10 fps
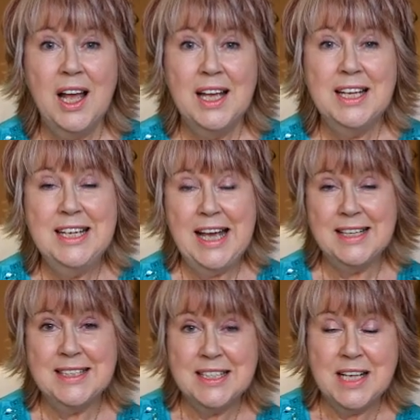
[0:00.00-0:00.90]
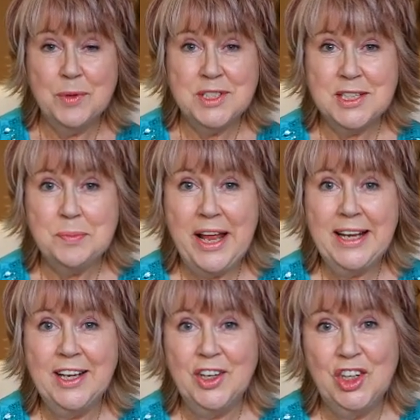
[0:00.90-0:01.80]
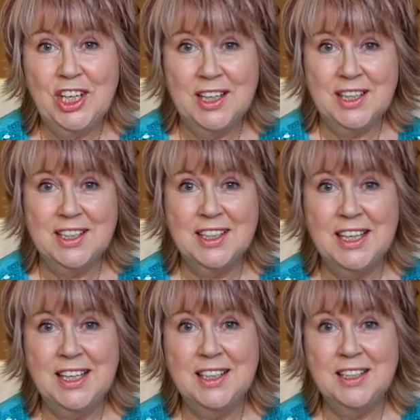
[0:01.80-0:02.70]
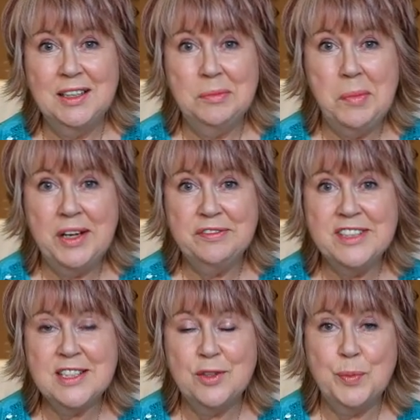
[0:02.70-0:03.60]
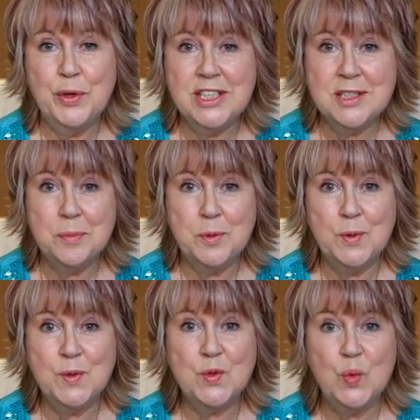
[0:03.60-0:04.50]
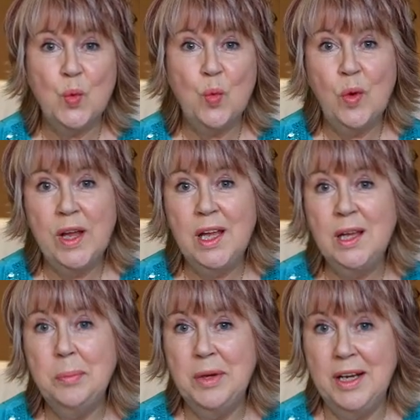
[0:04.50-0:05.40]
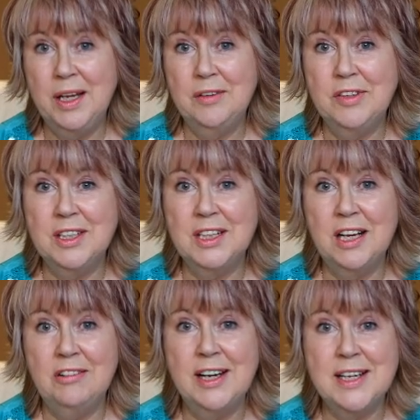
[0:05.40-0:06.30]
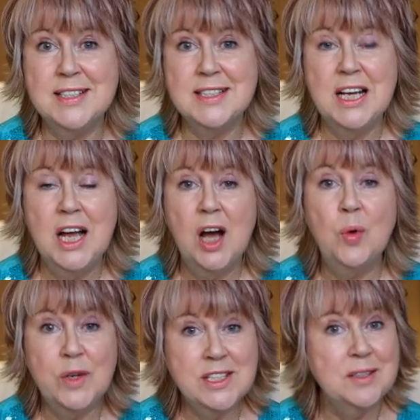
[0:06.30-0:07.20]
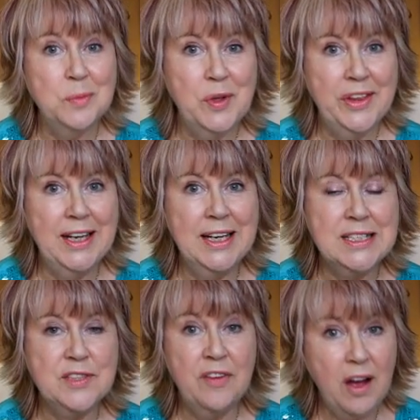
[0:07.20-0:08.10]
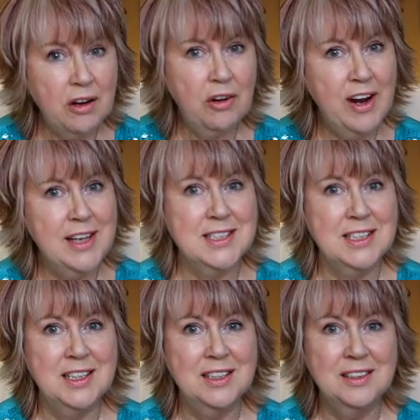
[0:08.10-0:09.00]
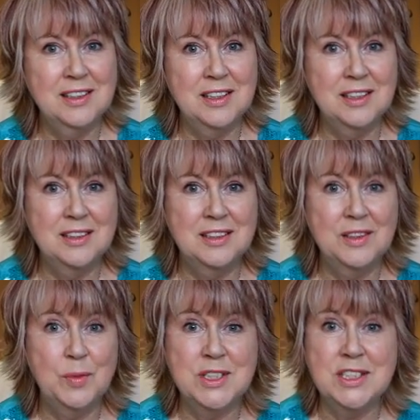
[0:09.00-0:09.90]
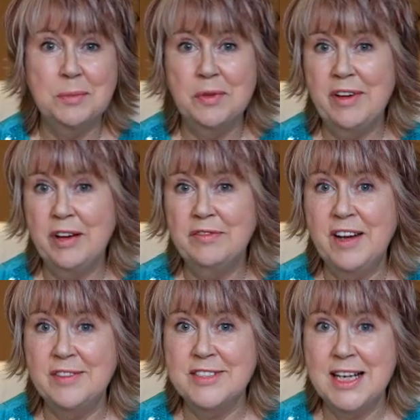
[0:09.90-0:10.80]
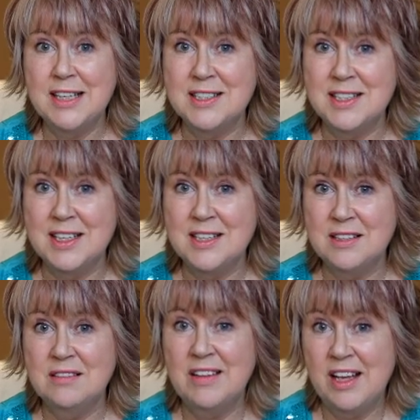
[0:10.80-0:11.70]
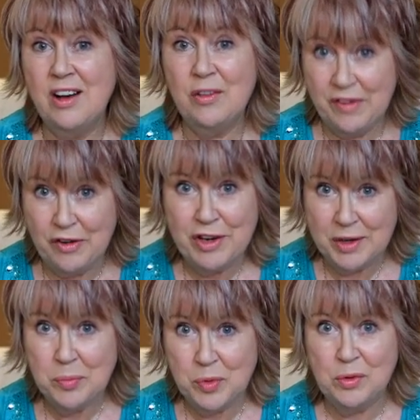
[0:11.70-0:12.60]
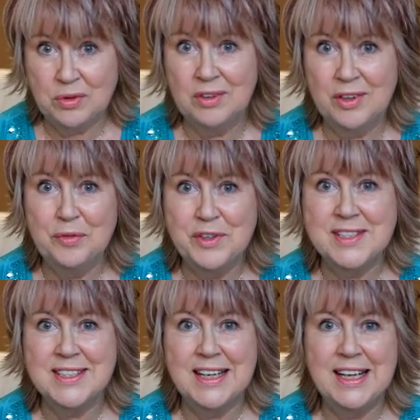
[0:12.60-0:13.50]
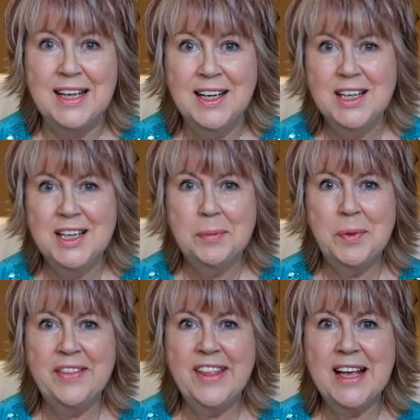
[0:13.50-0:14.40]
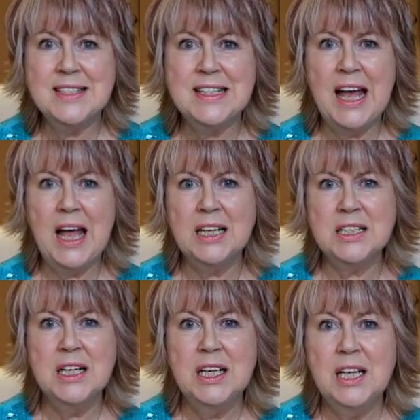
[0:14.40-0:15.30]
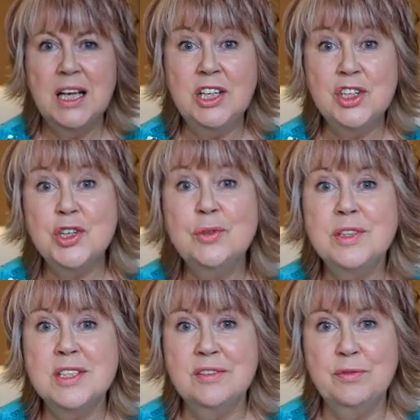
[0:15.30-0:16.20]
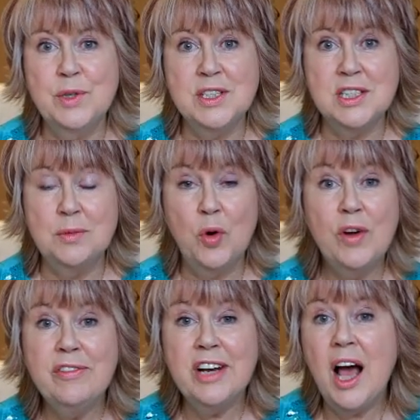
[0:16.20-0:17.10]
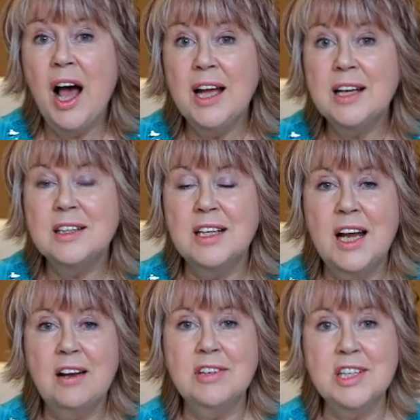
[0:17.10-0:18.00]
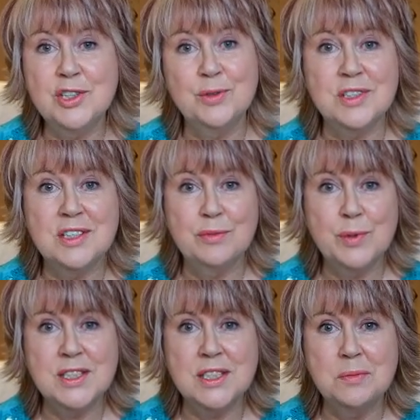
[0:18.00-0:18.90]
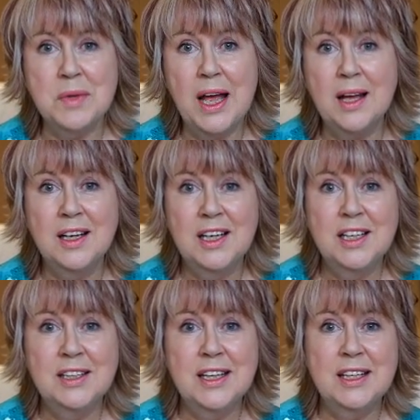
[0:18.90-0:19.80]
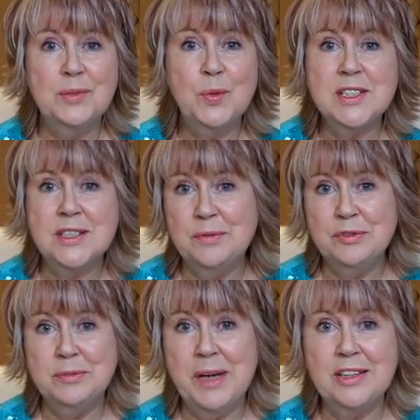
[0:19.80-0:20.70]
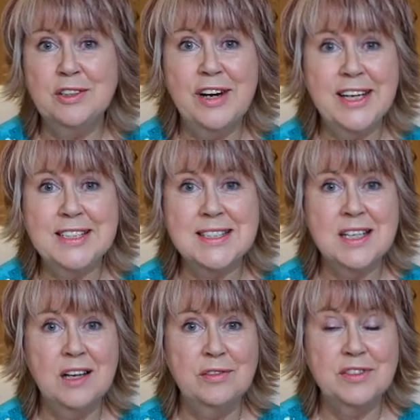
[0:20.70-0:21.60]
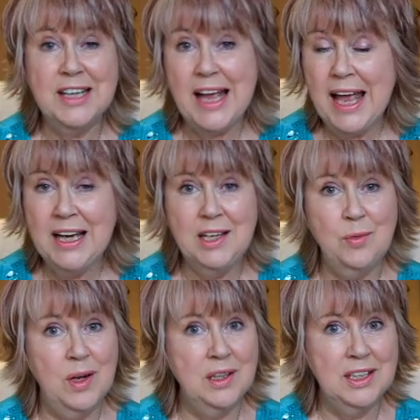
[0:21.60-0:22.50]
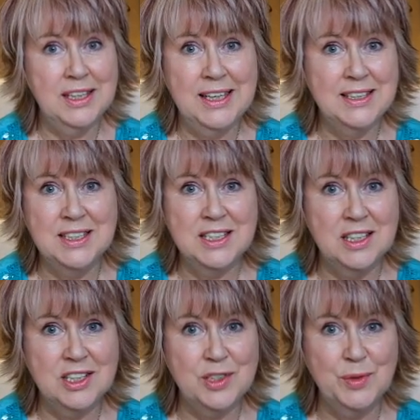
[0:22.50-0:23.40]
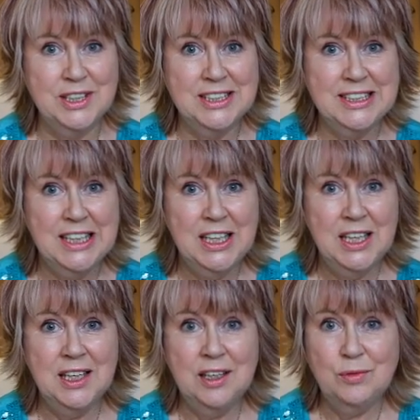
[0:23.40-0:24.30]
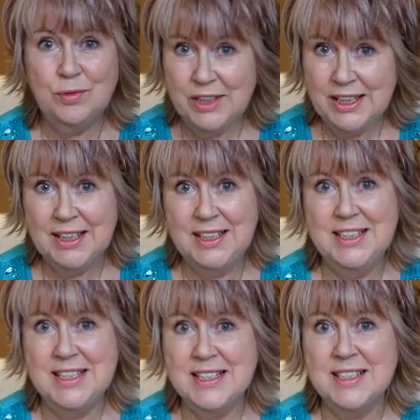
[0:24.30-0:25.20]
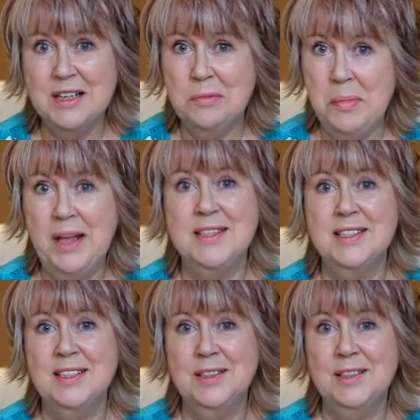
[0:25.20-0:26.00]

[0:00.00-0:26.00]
Yes, as I was explaining earlier, in metaphysical principles, we believe that there is a wisdom within us far greater than the wisdom of our 5 senses. They are very important, obviously, but there's that intuitive wisdom, or even higher than our intuitive wisdom, that the wisdom from our greater self that anyone can get in touch with. And it really doesn't matter